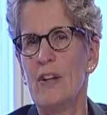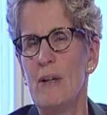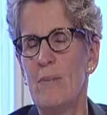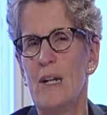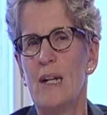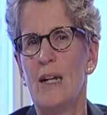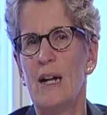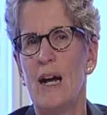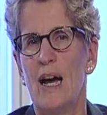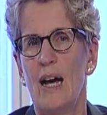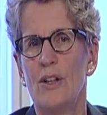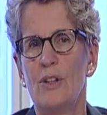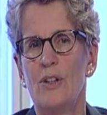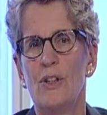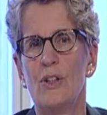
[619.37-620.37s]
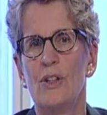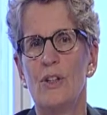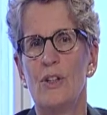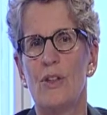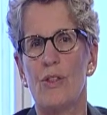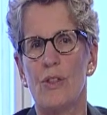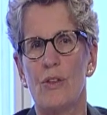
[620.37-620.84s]
committed
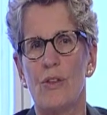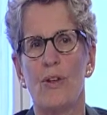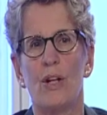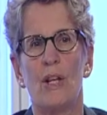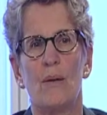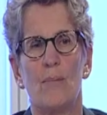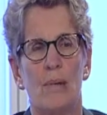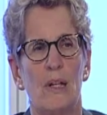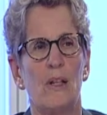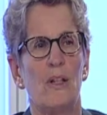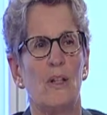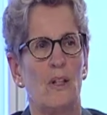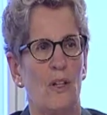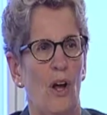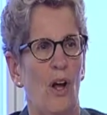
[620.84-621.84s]
$130 billion